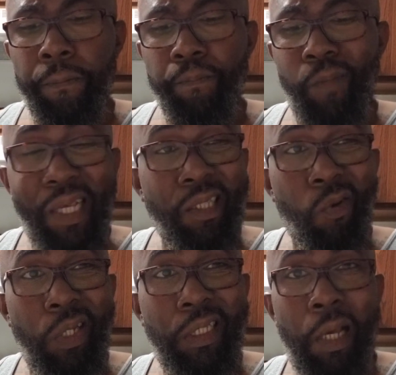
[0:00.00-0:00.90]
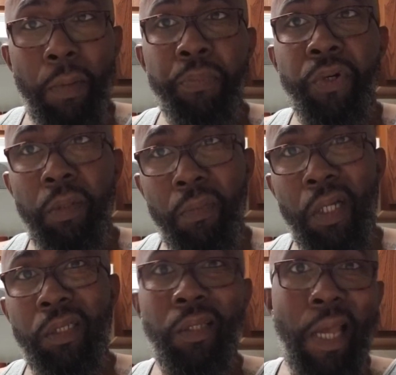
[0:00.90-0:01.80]
That's the only time I pretty
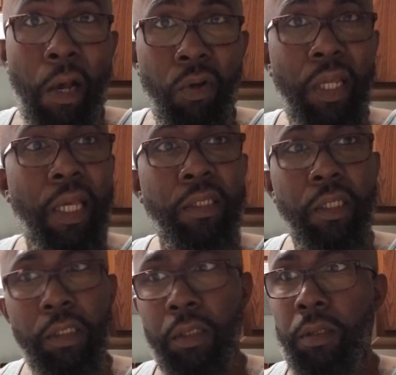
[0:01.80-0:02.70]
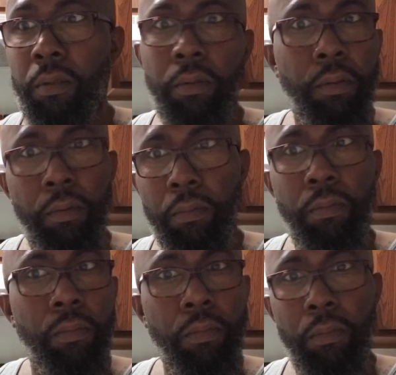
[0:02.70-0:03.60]
much nowadays is
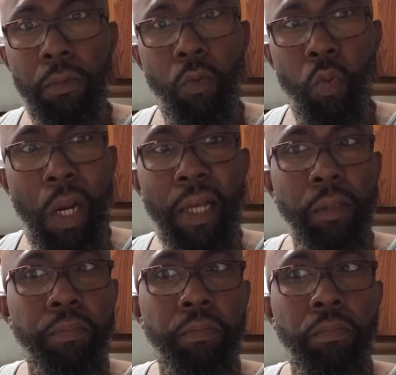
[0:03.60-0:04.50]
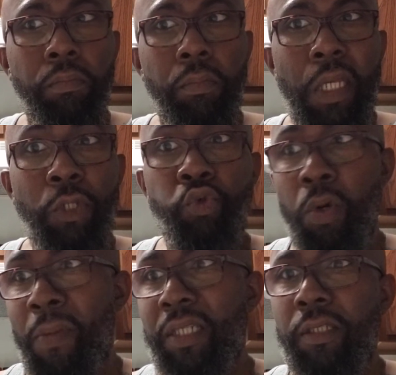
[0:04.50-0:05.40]
when I enjoy
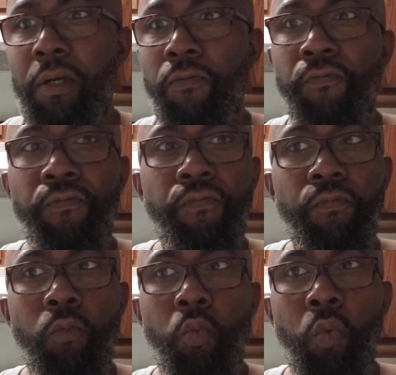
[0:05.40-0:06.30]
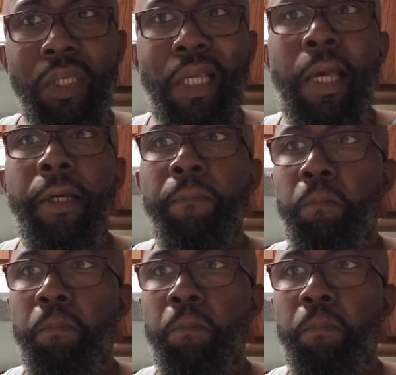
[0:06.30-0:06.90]
myself with that.